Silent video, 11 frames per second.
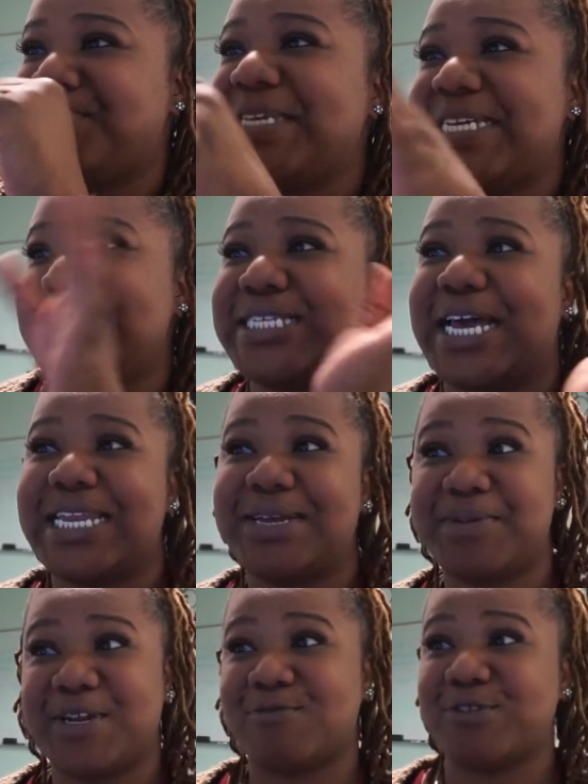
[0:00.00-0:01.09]
yeah, so y'all let
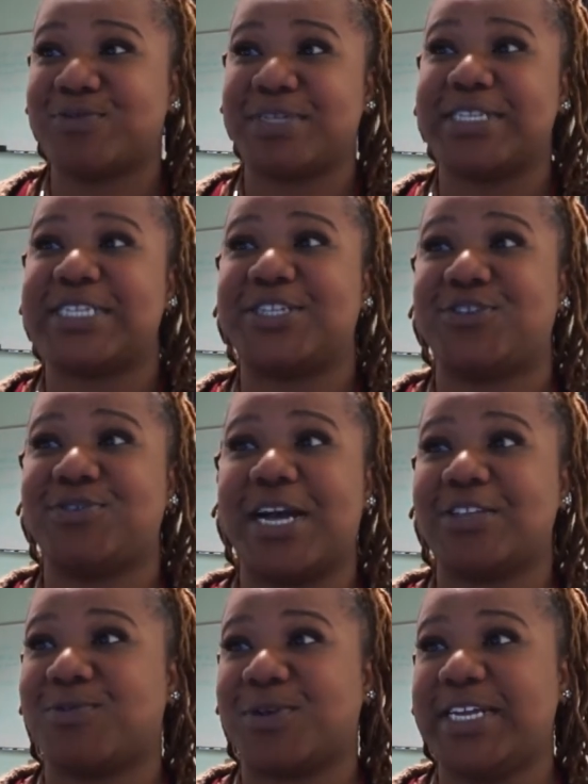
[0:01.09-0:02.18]
me know which one you
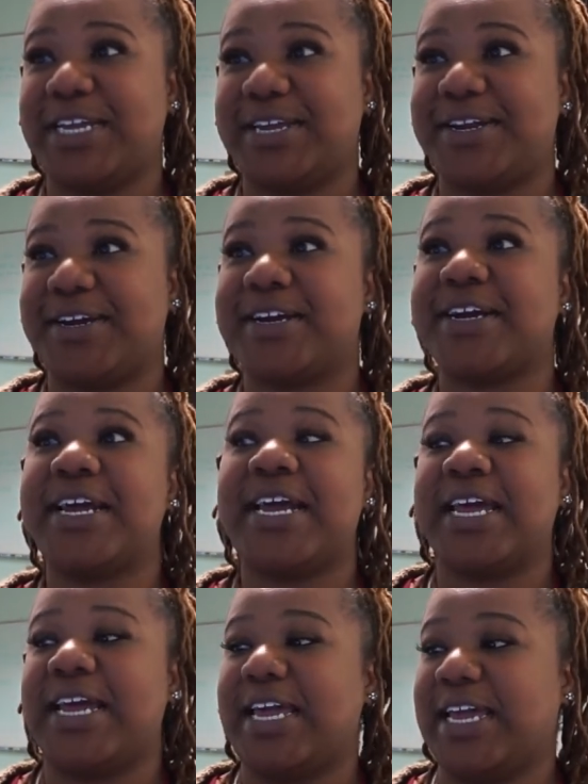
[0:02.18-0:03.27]
guys want to hear.
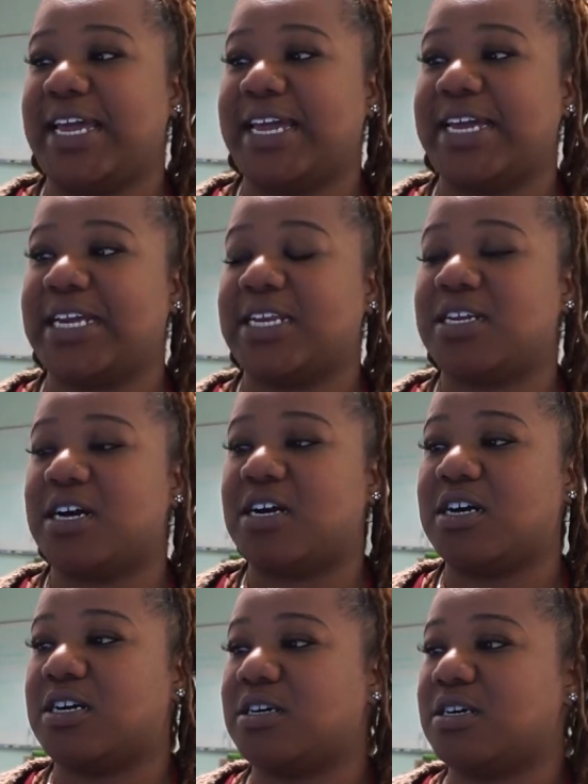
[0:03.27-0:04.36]
And
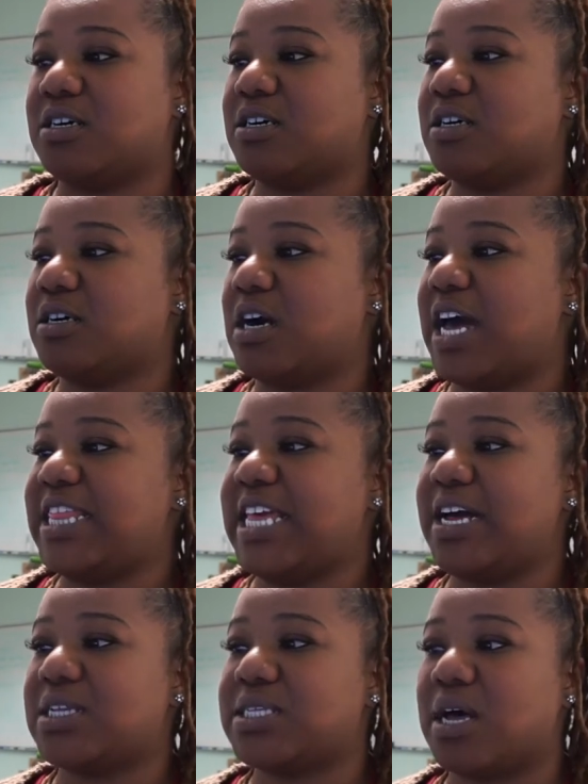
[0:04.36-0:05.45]
I think
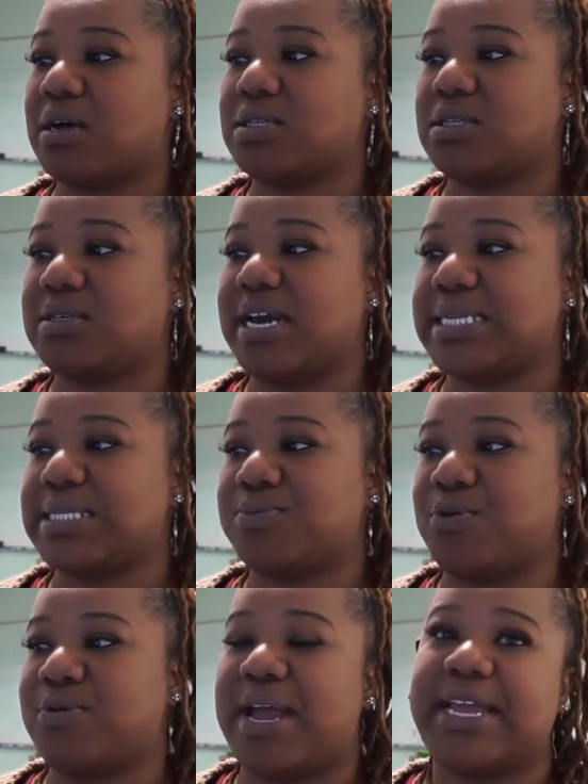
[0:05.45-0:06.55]
I'll talk to you guys some
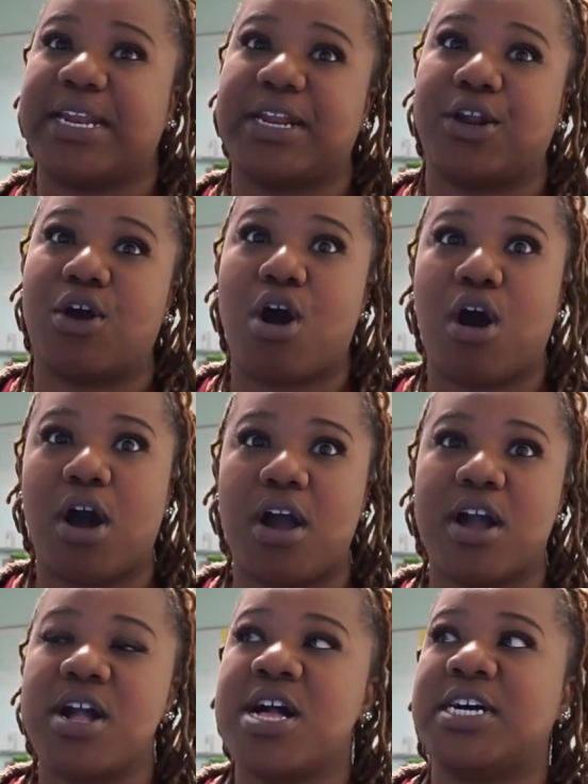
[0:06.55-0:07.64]
more when I get in the
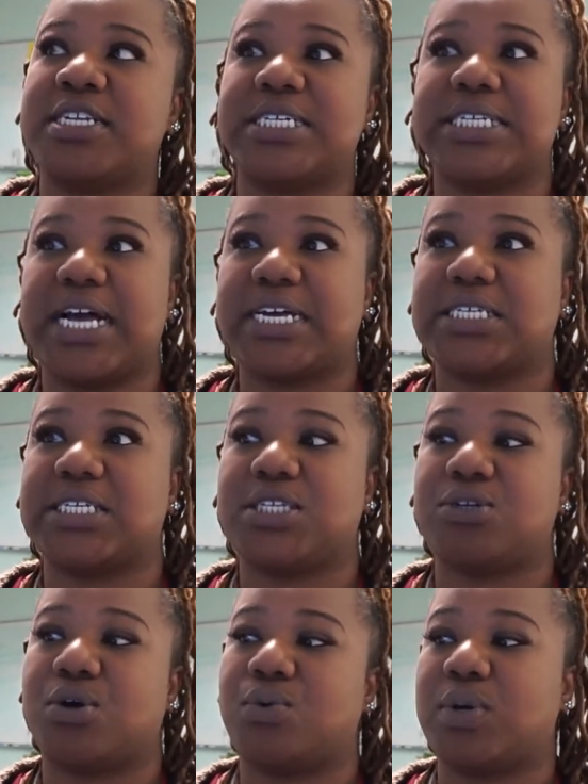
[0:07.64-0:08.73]
car. Just so I could just,
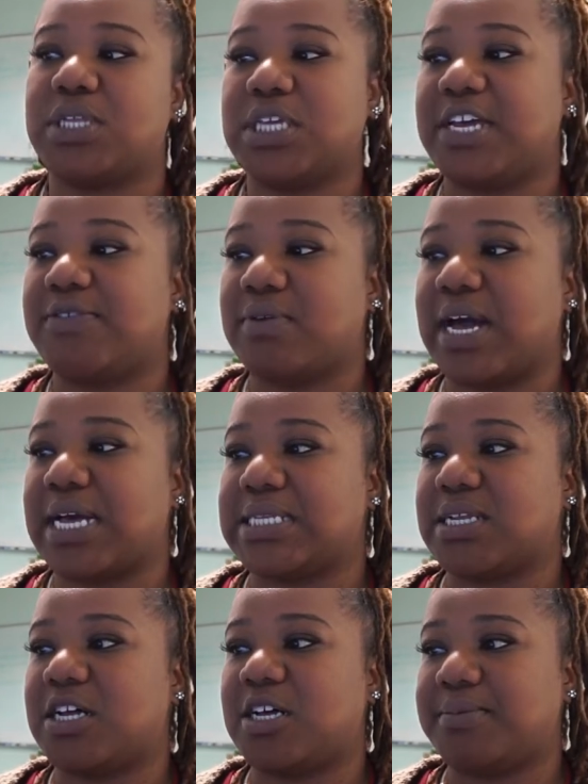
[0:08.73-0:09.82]
you know, quickly give you guys
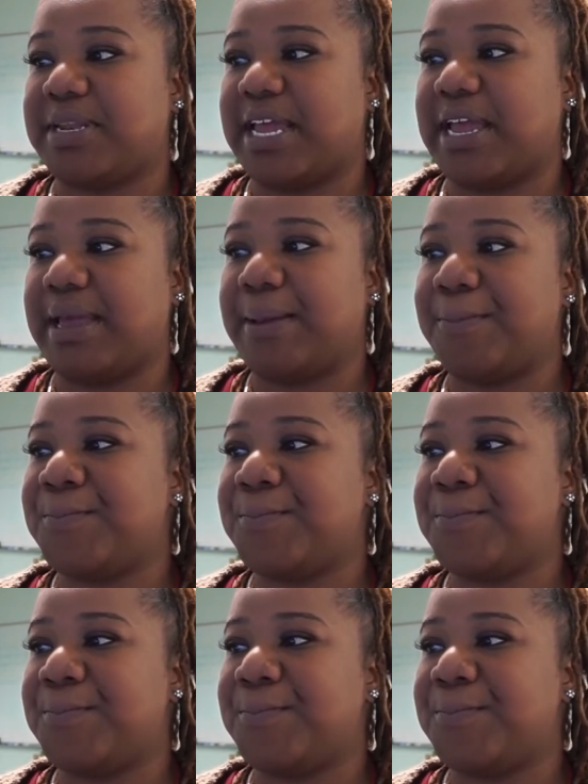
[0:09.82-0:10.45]
an update.